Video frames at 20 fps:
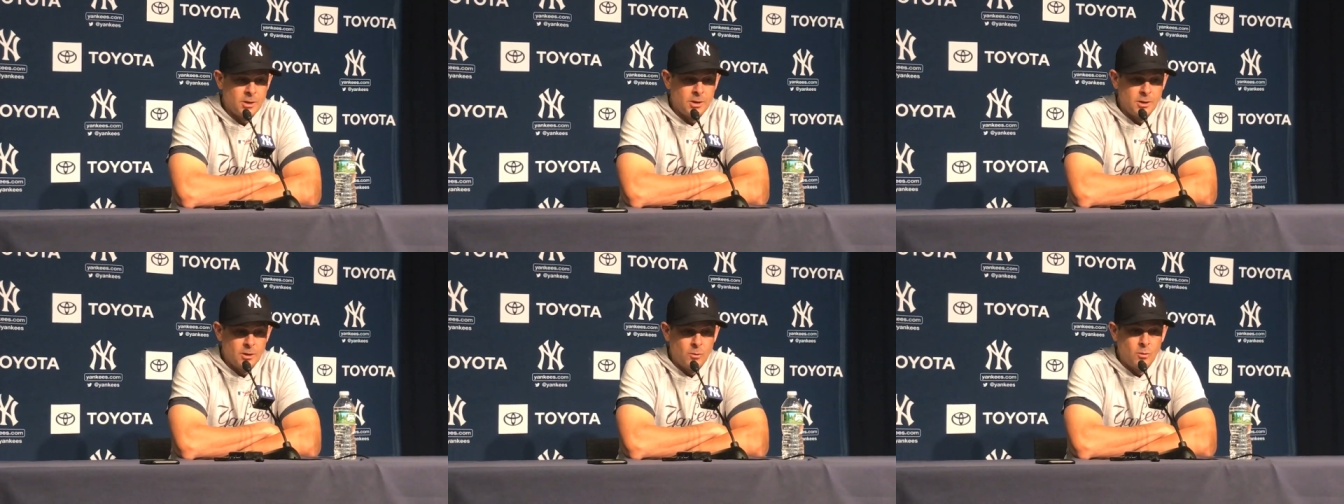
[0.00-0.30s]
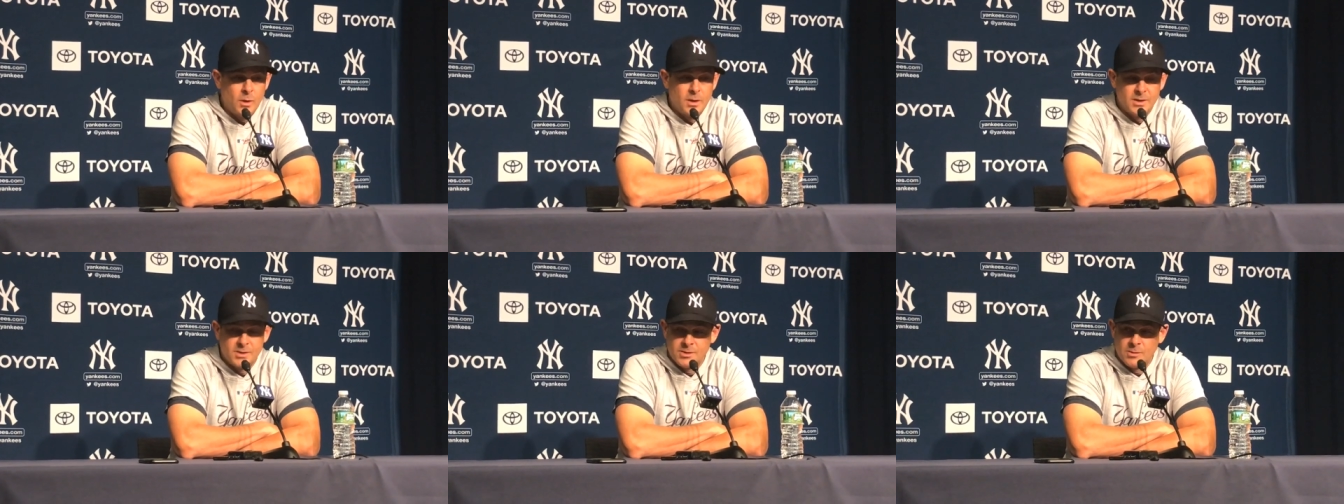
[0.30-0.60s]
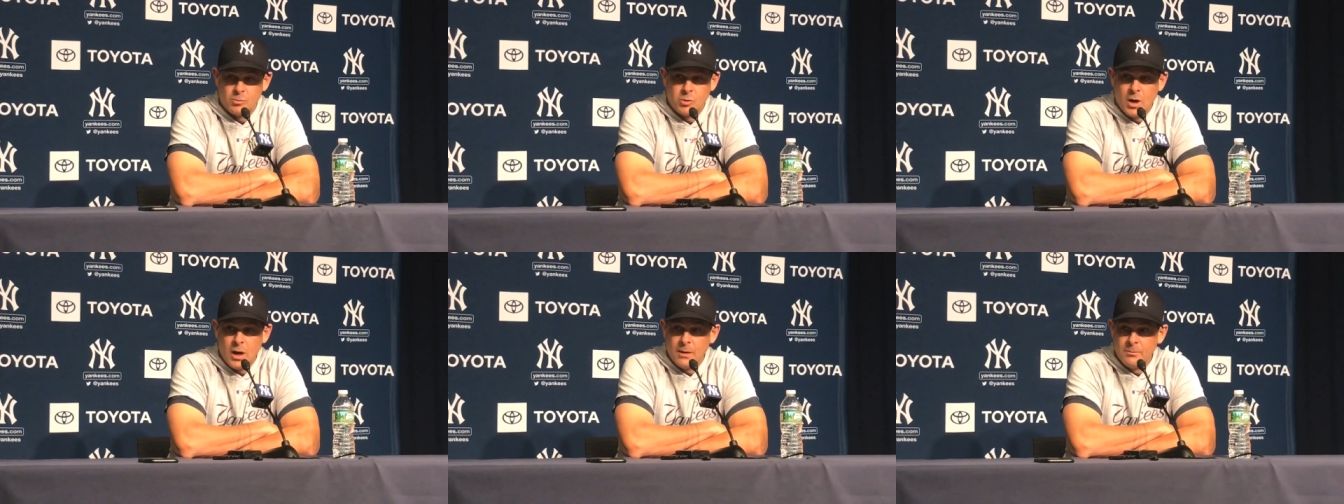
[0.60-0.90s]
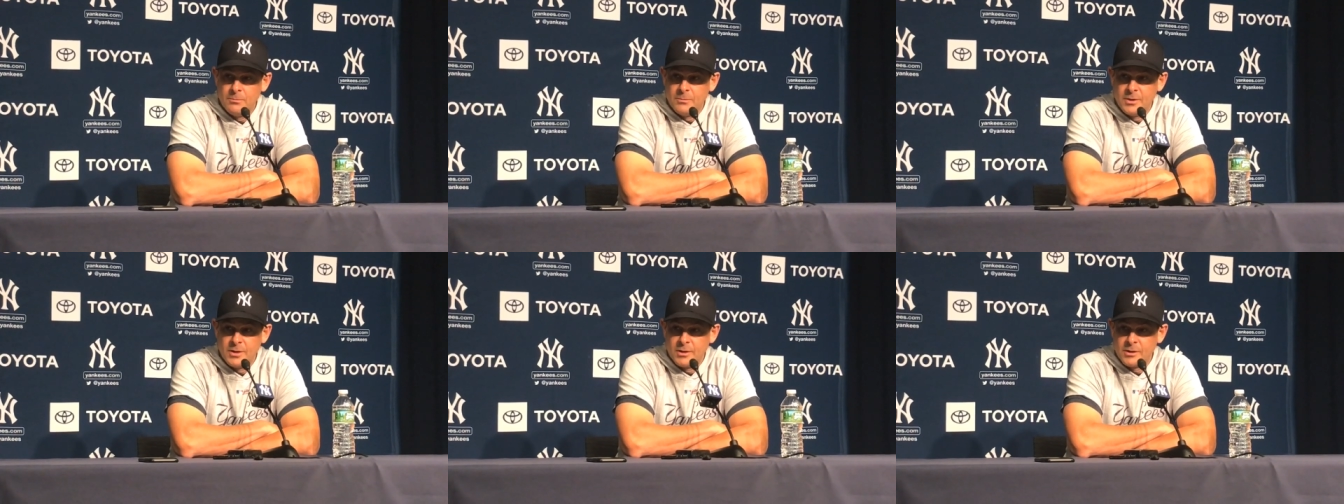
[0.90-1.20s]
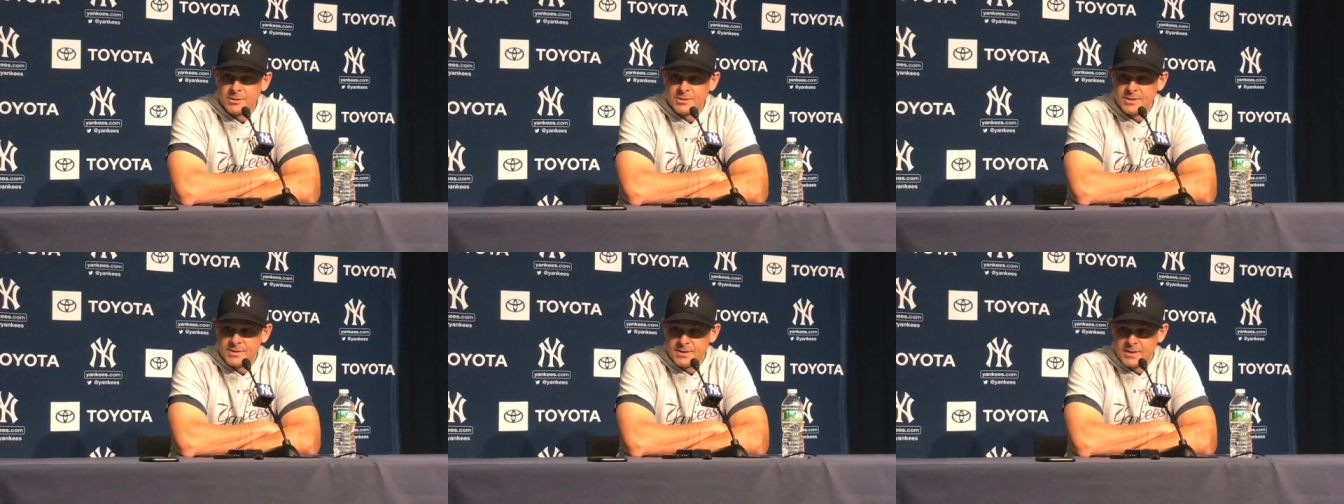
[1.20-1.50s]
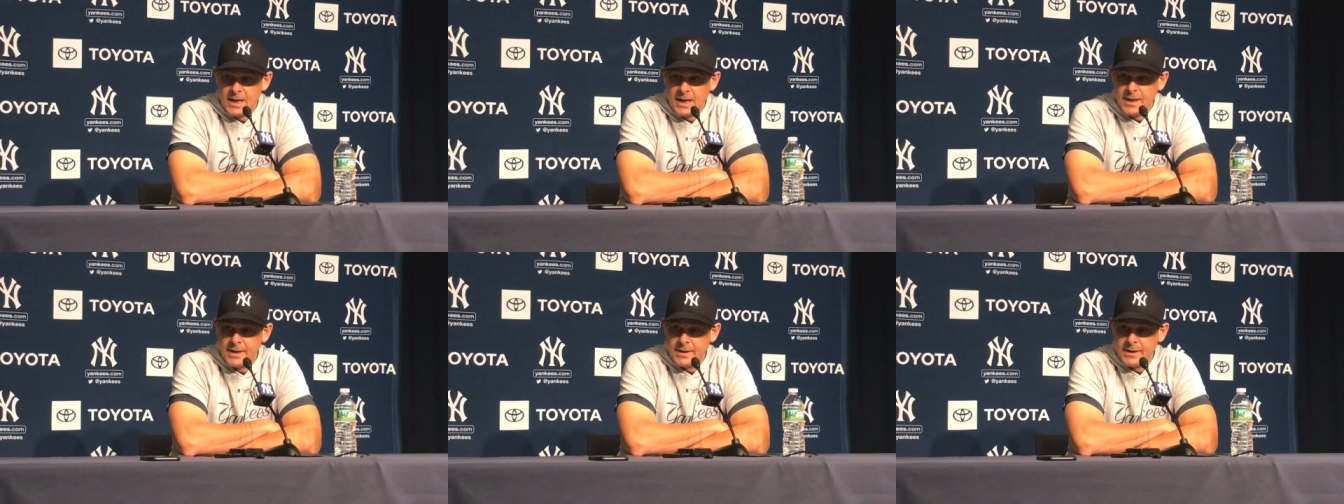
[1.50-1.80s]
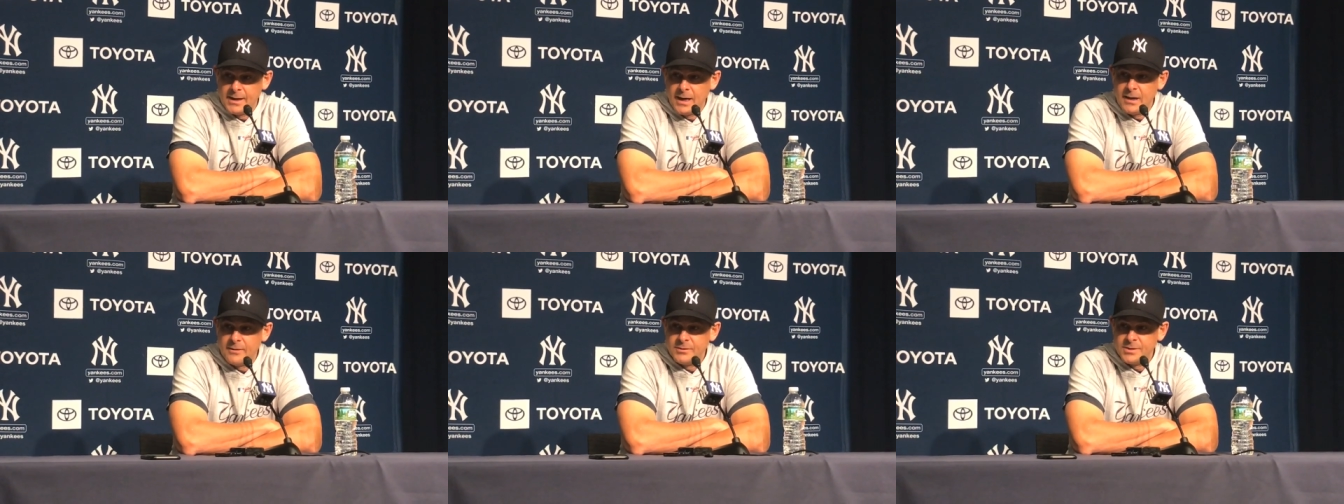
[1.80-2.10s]
you know, what is a problem in our
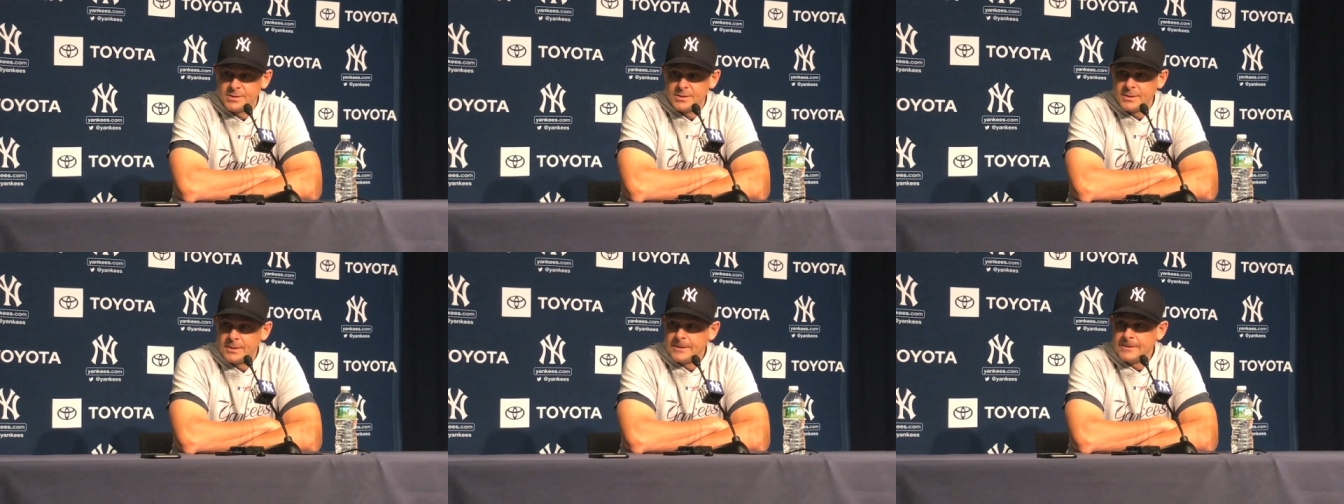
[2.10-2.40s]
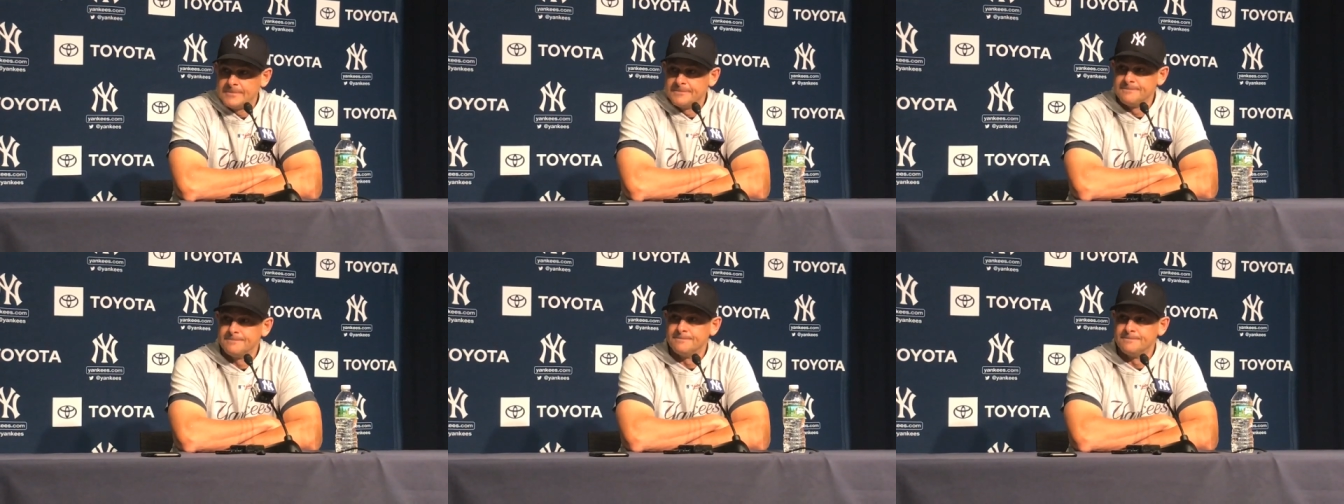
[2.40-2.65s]
society, obviously.